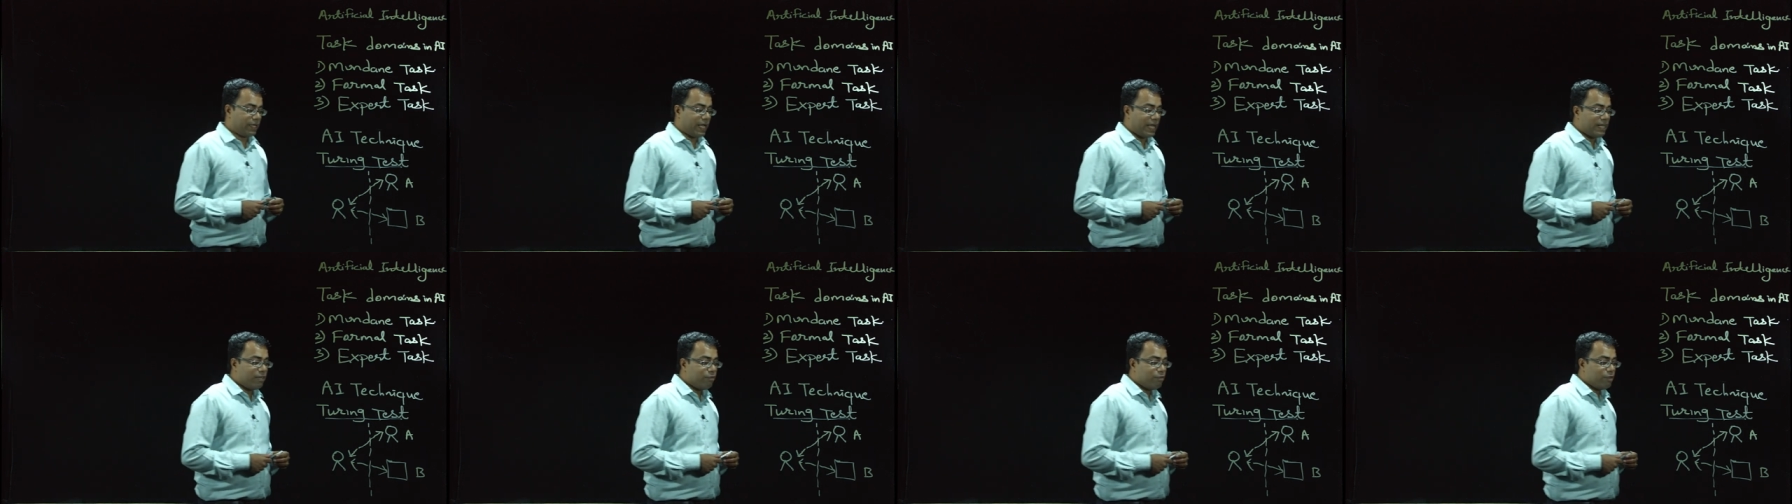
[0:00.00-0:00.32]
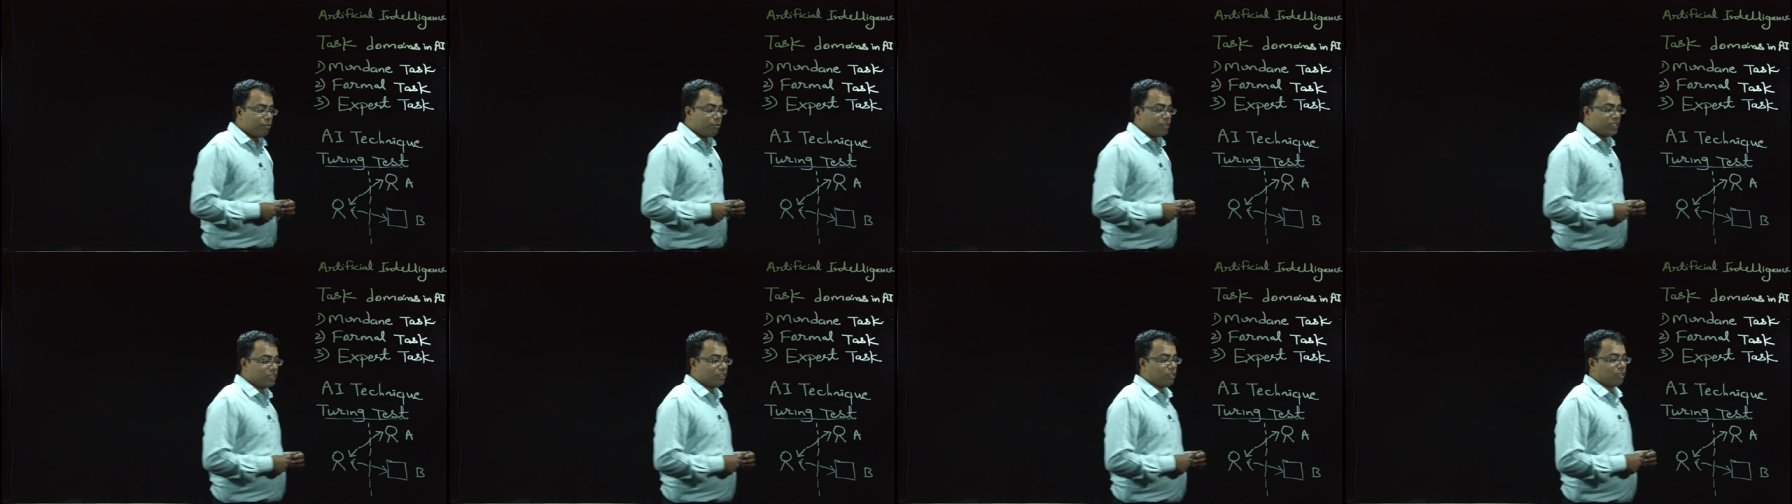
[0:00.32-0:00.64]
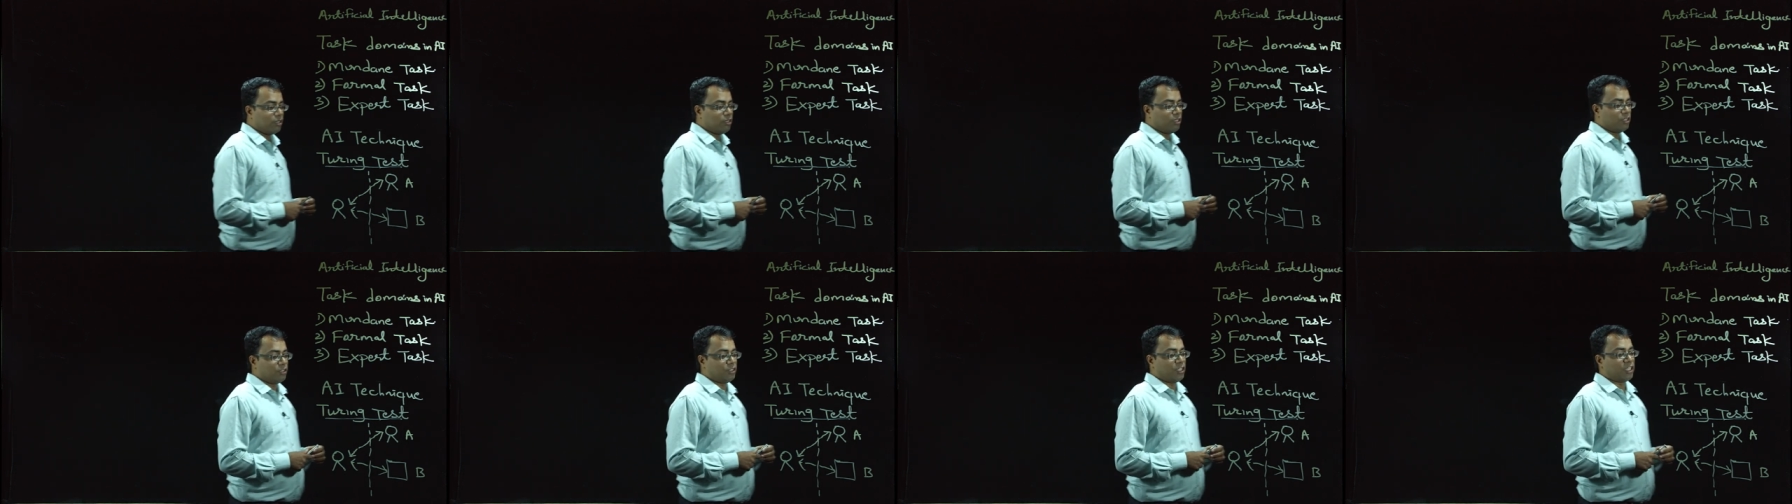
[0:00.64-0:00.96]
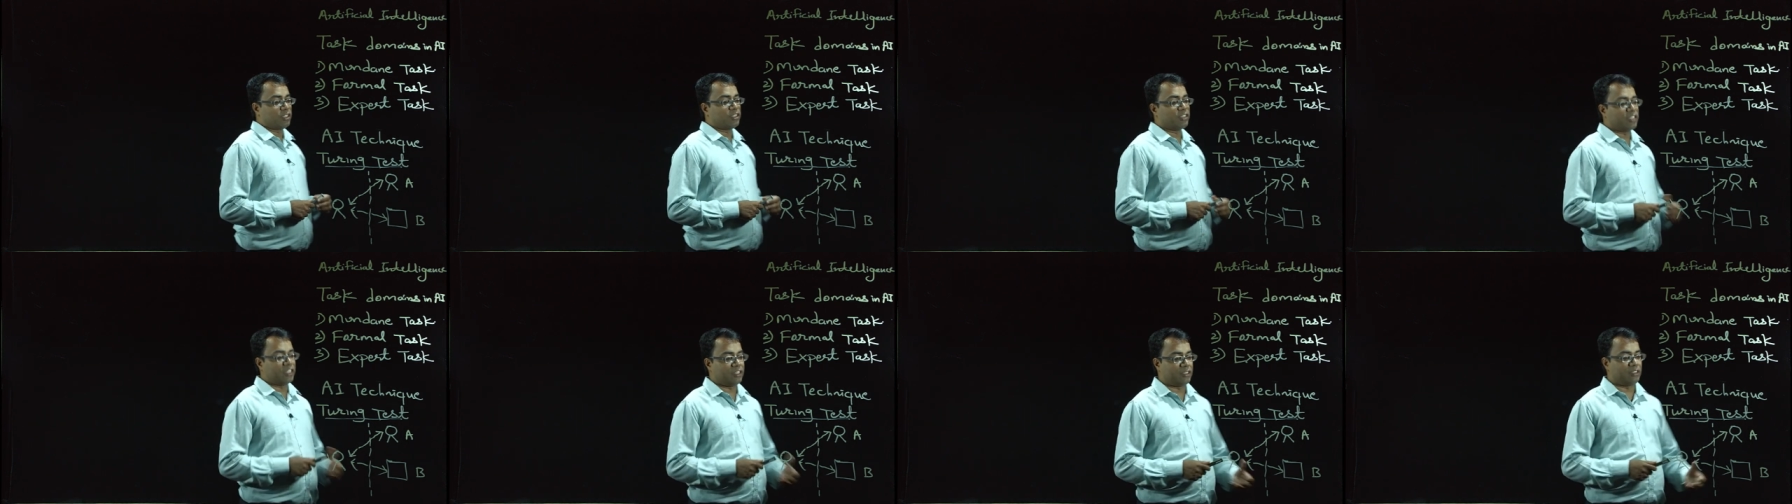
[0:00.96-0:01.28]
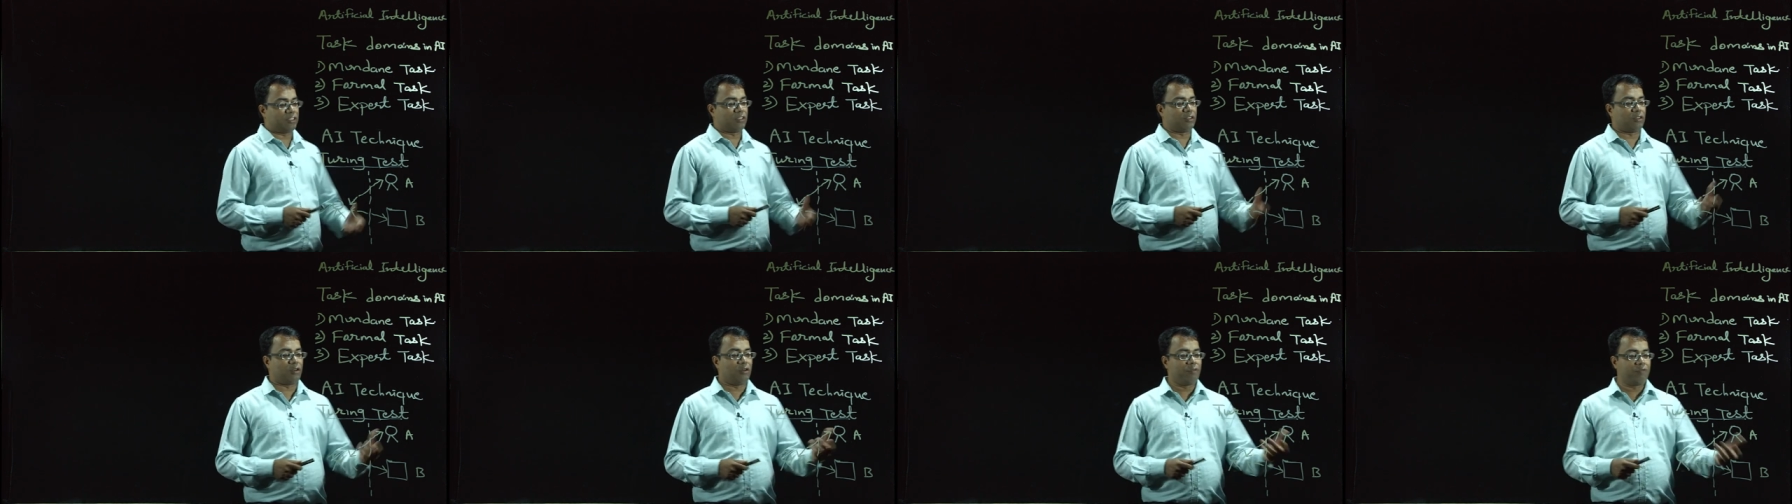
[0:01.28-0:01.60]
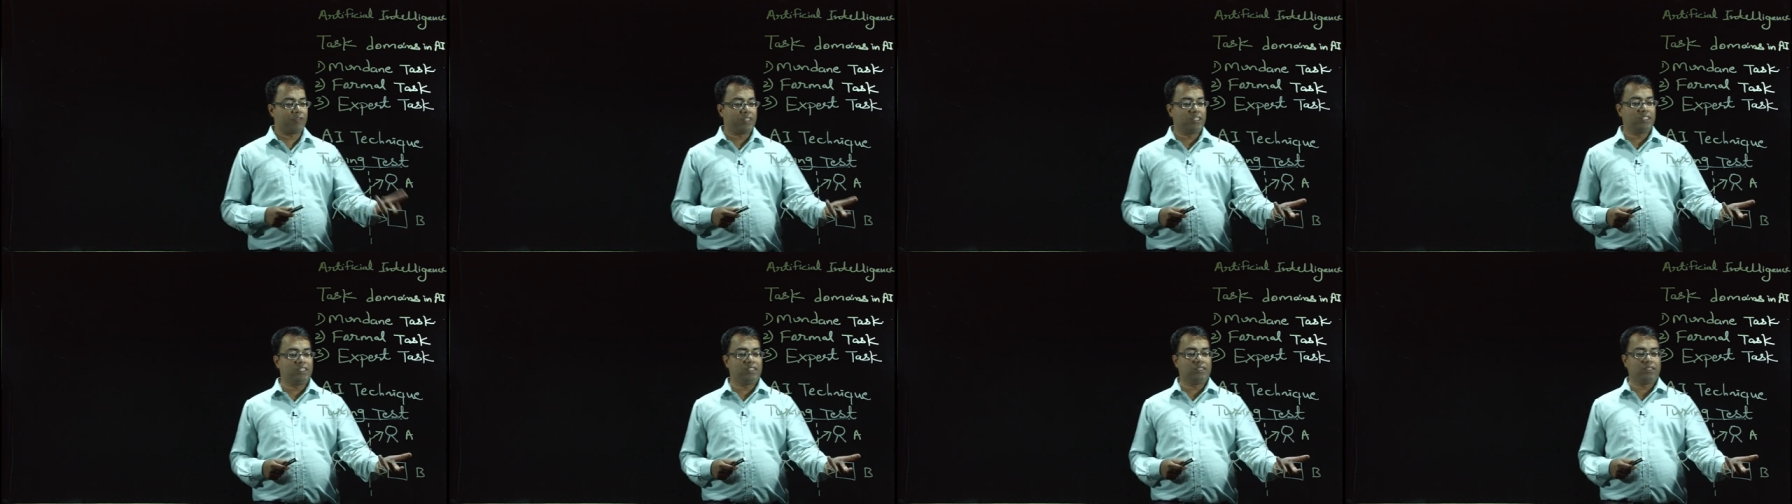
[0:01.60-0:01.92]
can we measure the success of
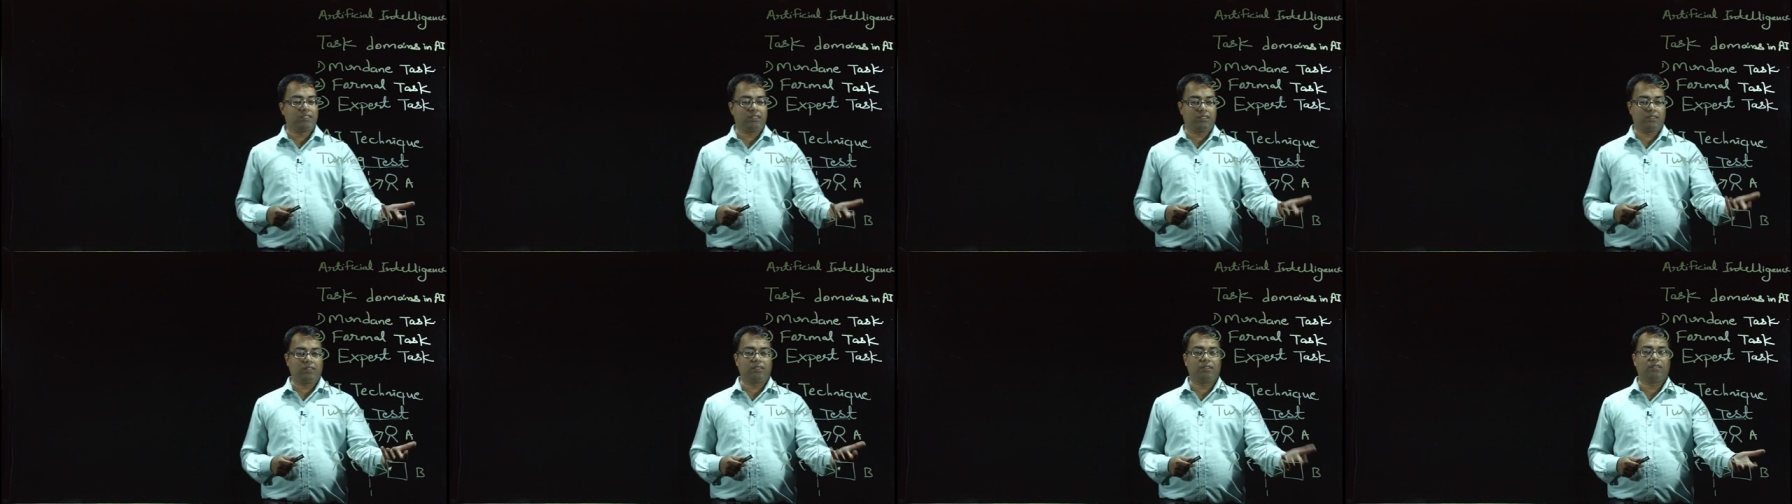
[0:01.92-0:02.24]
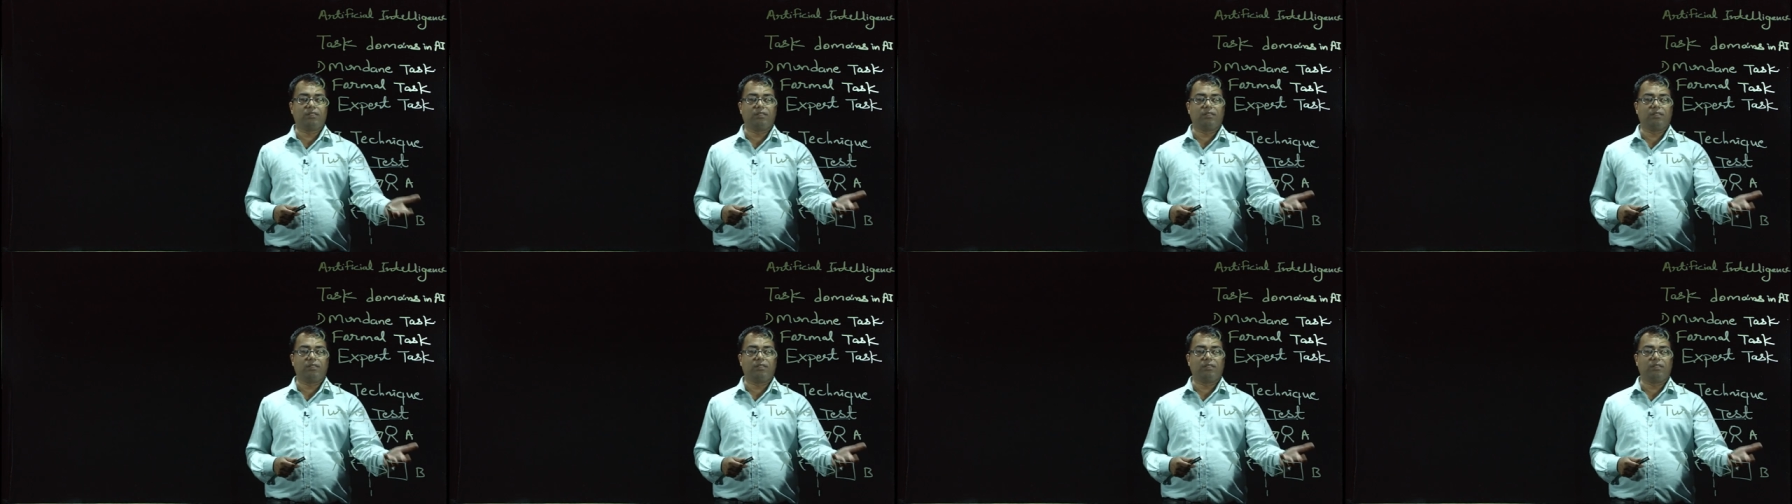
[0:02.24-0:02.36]
any